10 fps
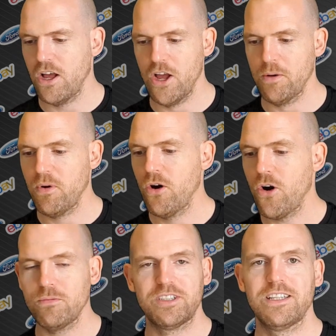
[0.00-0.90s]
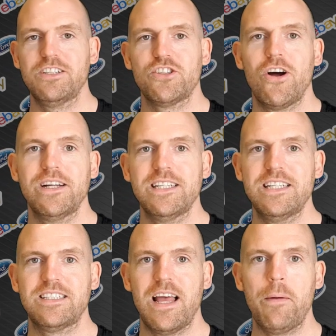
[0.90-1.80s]
Hope you're still enjoying
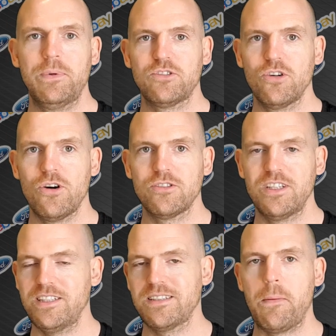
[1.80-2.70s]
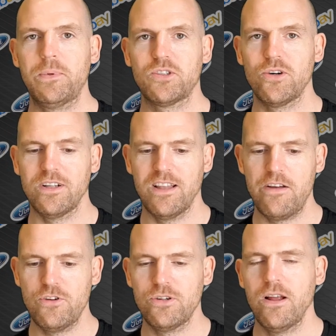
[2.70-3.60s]
these episodes. This is episode
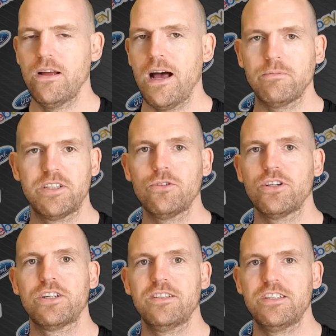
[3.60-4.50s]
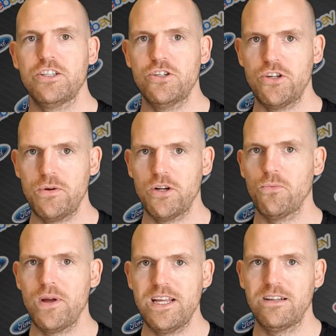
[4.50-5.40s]
11. I'm still going to continue doing
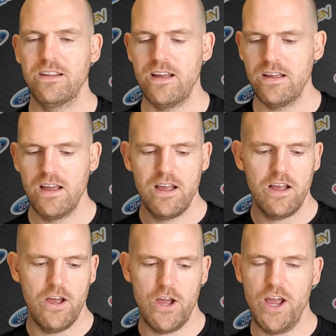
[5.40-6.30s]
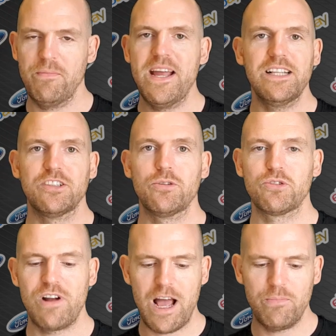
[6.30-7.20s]
them weekly. Hit the
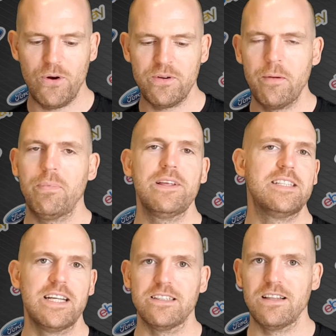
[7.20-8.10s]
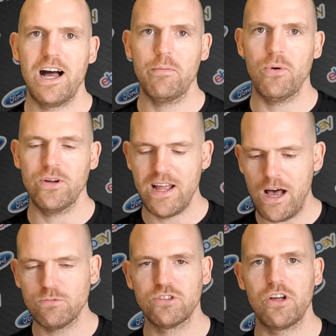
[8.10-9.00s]
subscribe button. Please hit the like button.
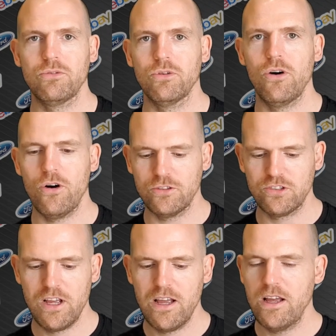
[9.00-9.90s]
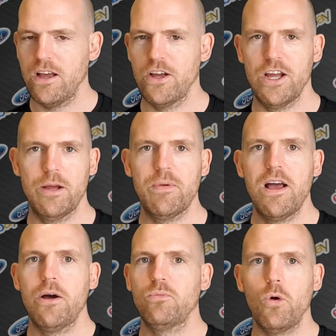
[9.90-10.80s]
Helps us out loads.
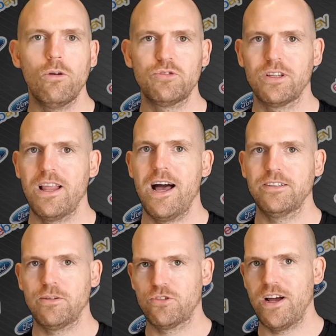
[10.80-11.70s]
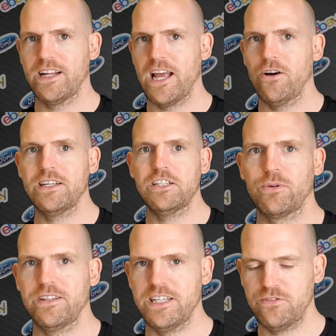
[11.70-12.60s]
100 likes I'm trying to get on
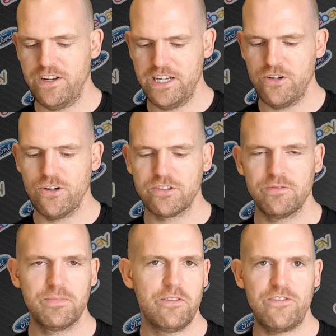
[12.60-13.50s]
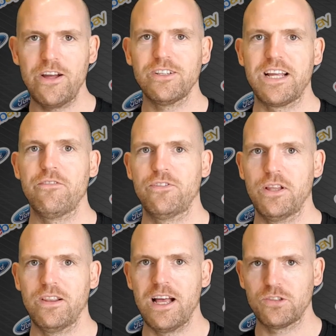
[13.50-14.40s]
one of these videos. Failed again for
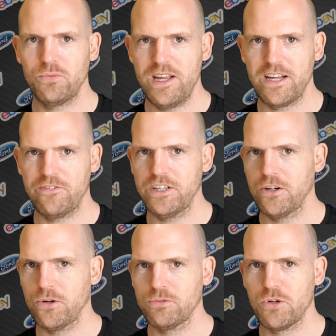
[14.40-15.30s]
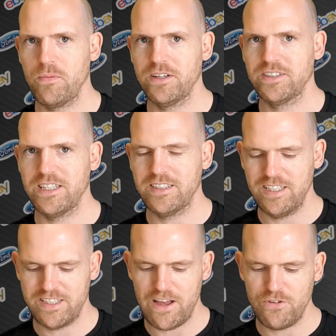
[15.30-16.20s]
the last week. I think I went up to about
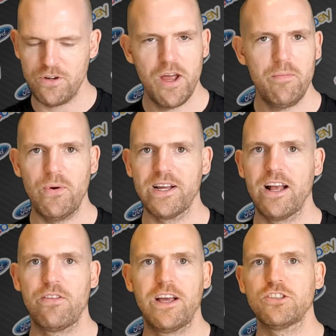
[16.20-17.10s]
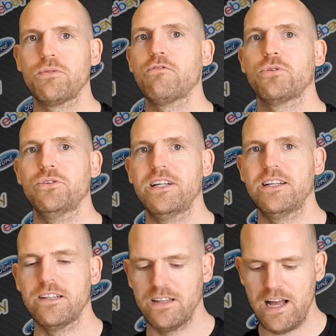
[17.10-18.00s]
67. But again, thanks to everyone who did
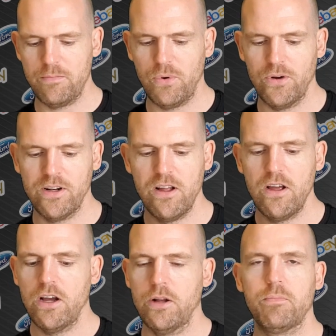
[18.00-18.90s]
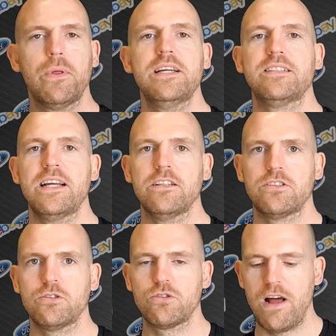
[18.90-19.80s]
hit the like button. And please hit the
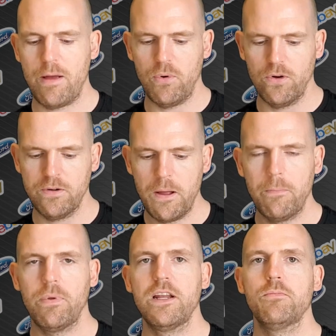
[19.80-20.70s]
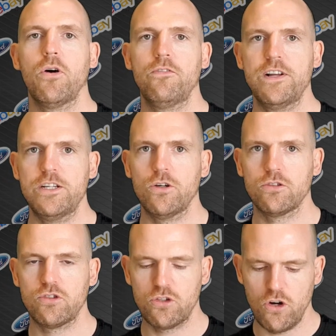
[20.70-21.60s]
subscribe button. Plenty more
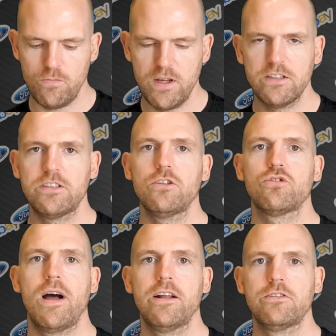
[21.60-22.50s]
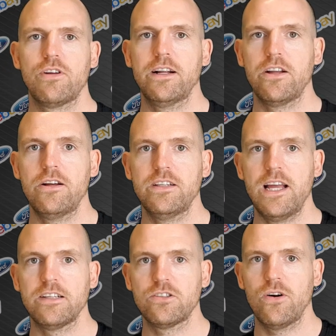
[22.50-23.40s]
videos to come. Still trying to track down
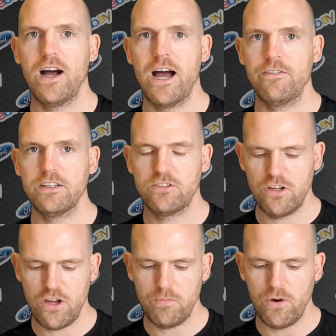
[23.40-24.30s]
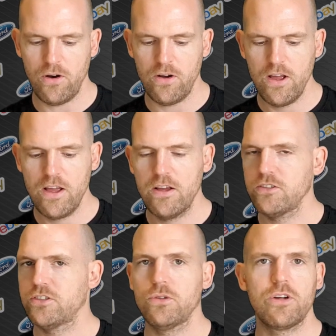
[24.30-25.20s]
the Escort RS Turbo.
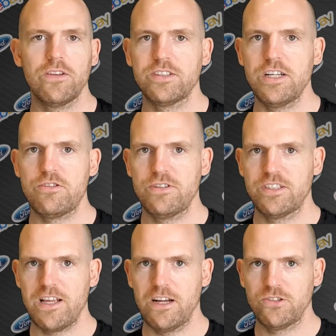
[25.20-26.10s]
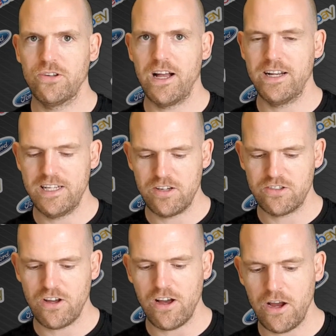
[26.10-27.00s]
Still got the Citroen Saxo that I need to
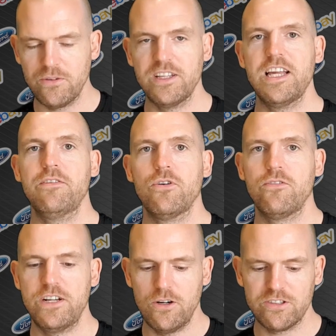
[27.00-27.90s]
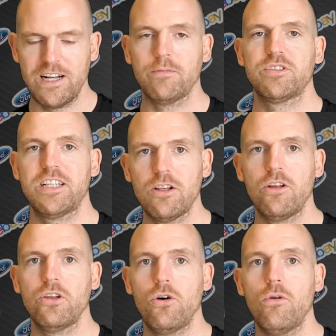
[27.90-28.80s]
sort out. The Evo videos. And I'm still
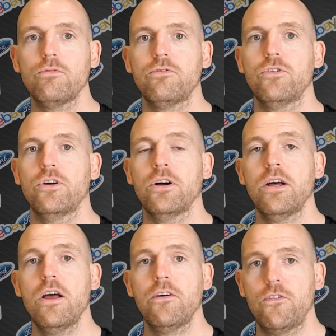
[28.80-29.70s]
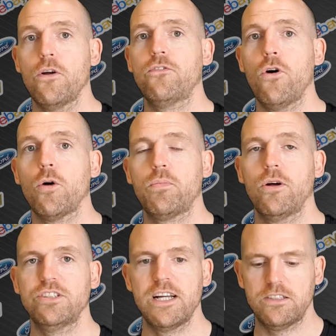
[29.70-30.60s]
on the hunt for a Ford
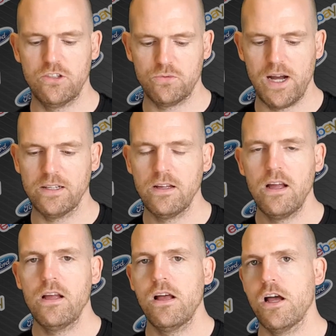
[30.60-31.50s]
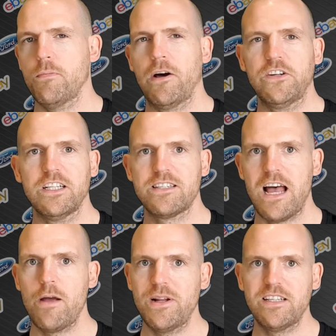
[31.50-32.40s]
project as well. I think the
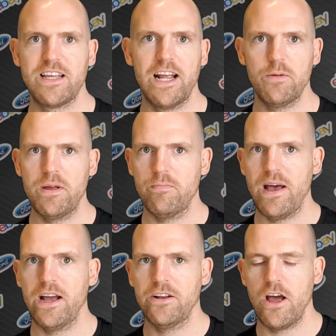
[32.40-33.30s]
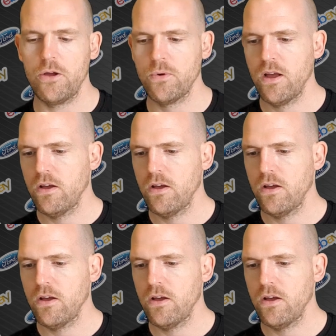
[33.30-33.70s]
timing is getting a bit better now.